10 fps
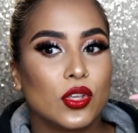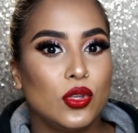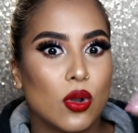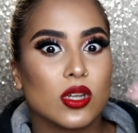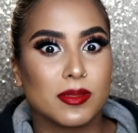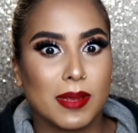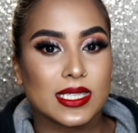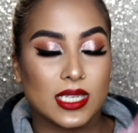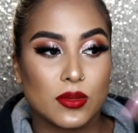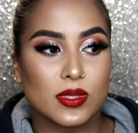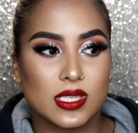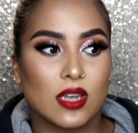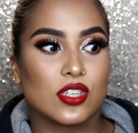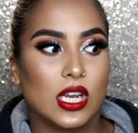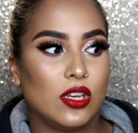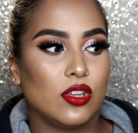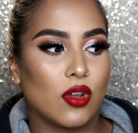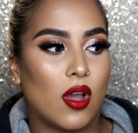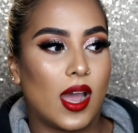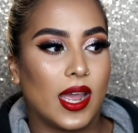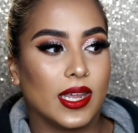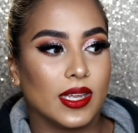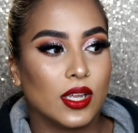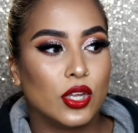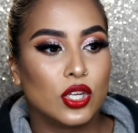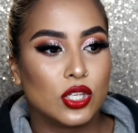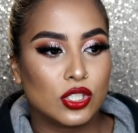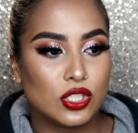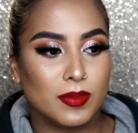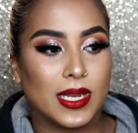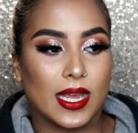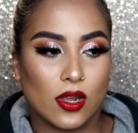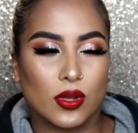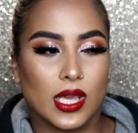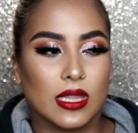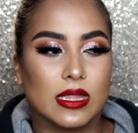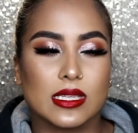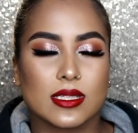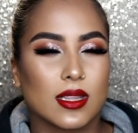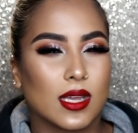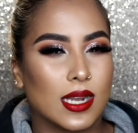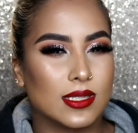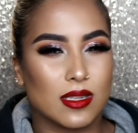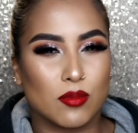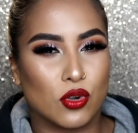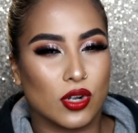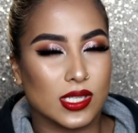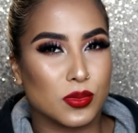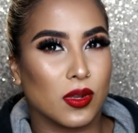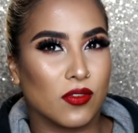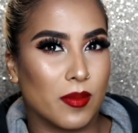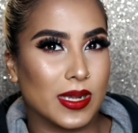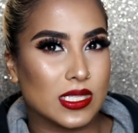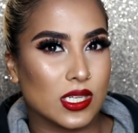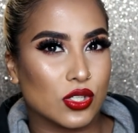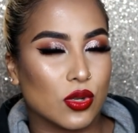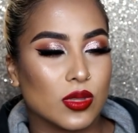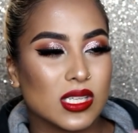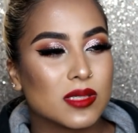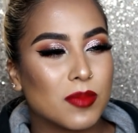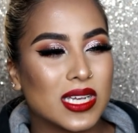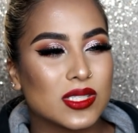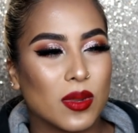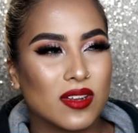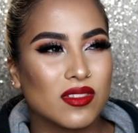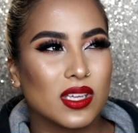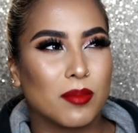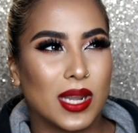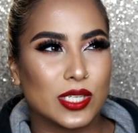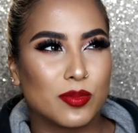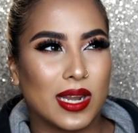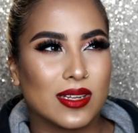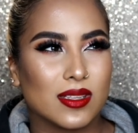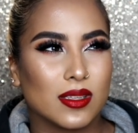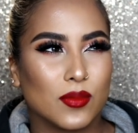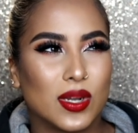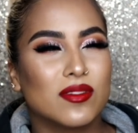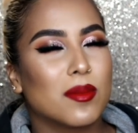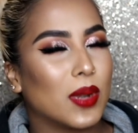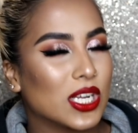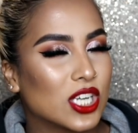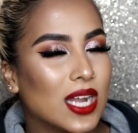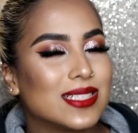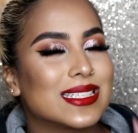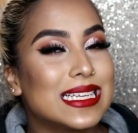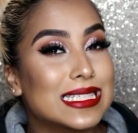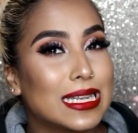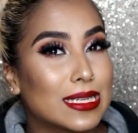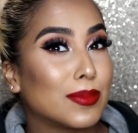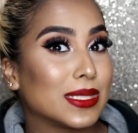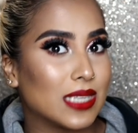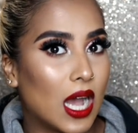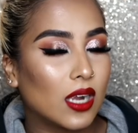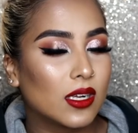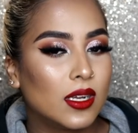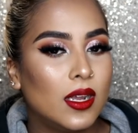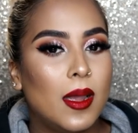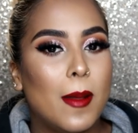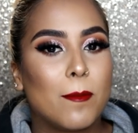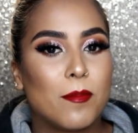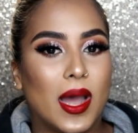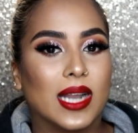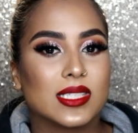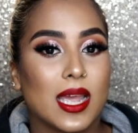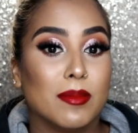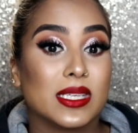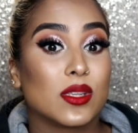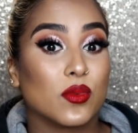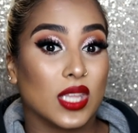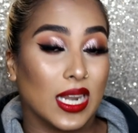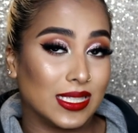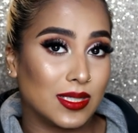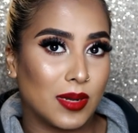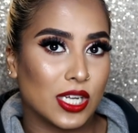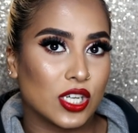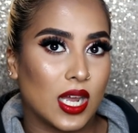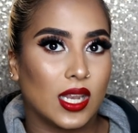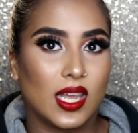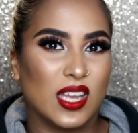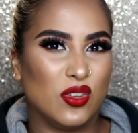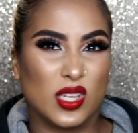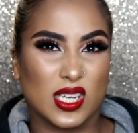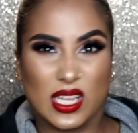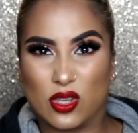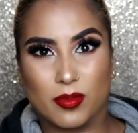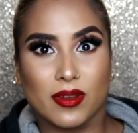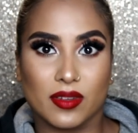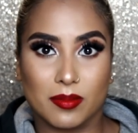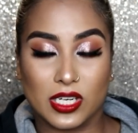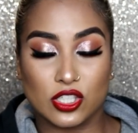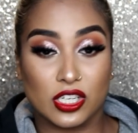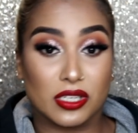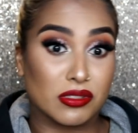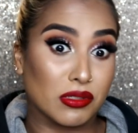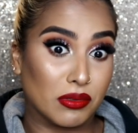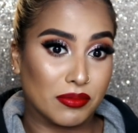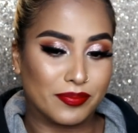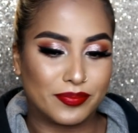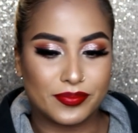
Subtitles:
you automatically will start training your eye to be like, okay, these are the colors that more or less work for my skin tone. The Spice, one of the blush colors is a little bit dark, but I mix it with a lighter blush color and you get like your perfect blush shade. So